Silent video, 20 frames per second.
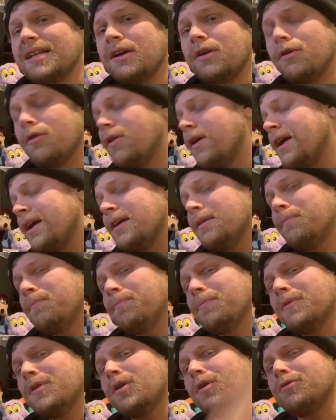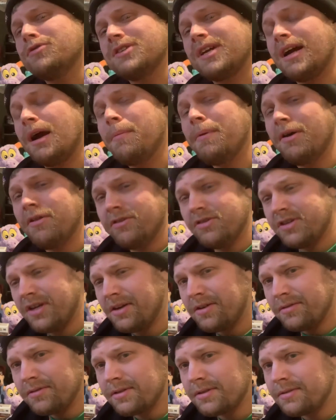not your thing, go check out my other
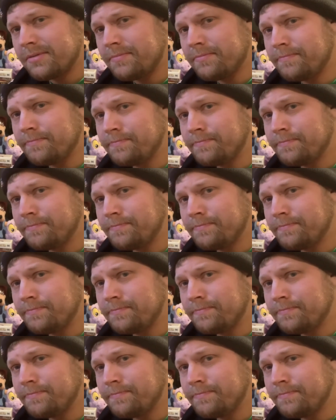channels.